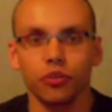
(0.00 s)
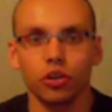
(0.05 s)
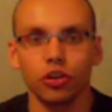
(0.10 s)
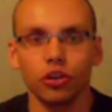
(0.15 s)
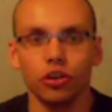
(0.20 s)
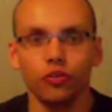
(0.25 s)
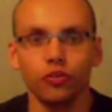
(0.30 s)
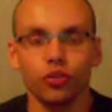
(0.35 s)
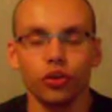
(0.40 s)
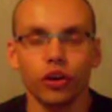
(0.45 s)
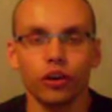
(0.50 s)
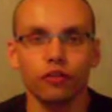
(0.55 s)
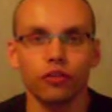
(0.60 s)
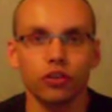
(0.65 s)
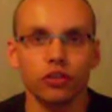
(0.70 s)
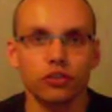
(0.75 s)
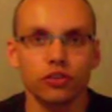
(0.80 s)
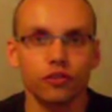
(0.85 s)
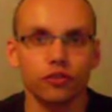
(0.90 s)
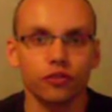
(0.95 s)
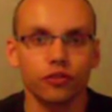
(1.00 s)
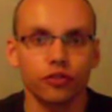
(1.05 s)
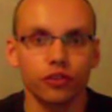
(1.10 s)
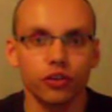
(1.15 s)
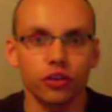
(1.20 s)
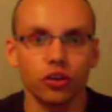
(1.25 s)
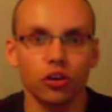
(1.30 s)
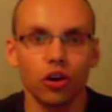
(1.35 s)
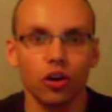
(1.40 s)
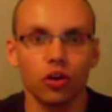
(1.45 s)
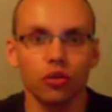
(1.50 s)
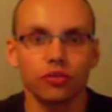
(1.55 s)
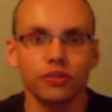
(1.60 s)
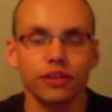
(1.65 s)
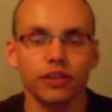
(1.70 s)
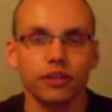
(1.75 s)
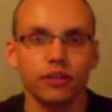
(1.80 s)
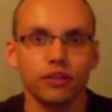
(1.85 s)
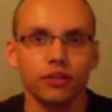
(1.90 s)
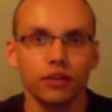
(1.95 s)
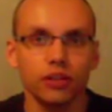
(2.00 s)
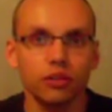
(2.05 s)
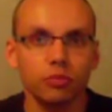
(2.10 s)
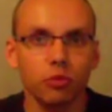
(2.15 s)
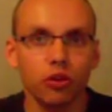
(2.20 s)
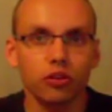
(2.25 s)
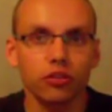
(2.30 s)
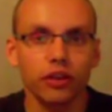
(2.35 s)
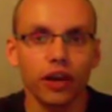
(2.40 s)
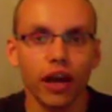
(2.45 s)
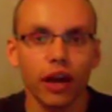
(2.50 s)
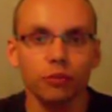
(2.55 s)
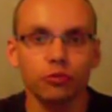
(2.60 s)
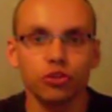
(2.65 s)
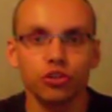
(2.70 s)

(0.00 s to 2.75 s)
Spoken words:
If you have lots of goals and need more time,